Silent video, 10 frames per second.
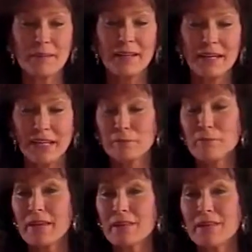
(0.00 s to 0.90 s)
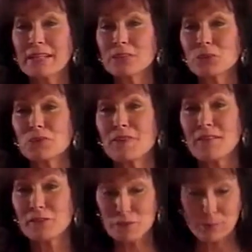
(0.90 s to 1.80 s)
and everybody thought I was
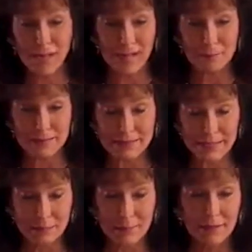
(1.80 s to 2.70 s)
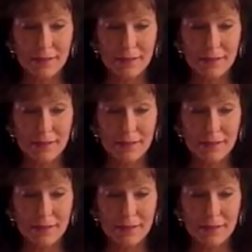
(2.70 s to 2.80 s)
25 years behind my time.